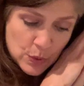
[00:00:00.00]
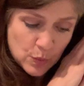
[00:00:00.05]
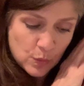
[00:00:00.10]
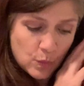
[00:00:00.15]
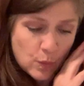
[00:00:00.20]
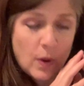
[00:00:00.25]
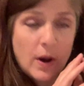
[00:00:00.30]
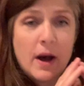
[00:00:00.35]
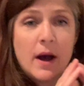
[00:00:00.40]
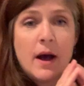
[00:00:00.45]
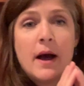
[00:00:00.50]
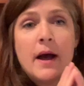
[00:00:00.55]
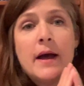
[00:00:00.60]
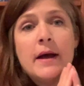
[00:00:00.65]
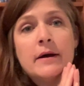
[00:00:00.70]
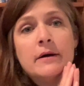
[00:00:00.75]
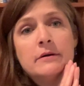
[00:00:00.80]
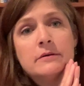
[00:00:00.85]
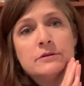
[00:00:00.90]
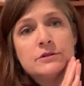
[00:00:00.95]

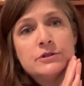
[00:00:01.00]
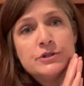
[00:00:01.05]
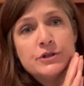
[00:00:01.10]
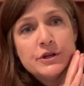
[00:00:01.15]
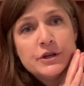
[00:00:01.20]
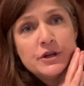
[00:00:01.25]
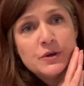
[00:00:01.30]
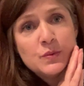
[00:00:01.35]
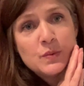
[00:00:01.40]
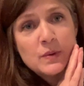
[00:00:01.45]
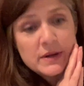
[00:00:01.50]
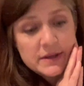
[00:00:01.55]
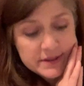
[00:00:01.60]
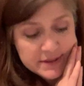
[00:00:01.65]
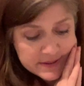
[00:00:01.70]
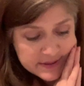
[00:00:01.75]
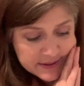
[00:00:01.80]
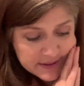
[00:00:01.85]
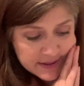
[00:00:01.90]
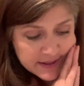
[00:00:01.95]
While she was
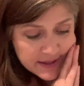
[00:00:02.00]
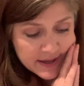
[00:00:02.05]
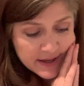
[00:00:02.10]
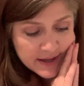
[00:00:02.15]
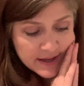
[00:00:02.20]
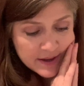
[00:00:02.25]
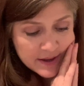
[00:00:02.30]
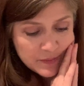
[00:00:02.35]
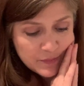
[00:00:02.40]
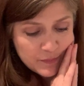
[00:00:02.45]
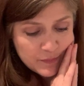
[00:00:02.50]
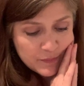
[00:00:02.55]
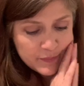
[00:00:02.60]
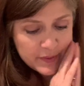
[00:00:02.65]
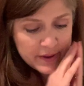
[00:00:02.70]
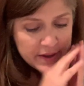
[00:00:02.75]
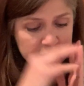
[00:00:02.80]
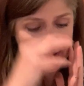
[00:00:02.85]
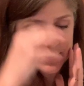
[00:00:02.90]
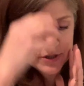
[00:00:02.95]

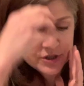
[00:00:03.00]
sleeping,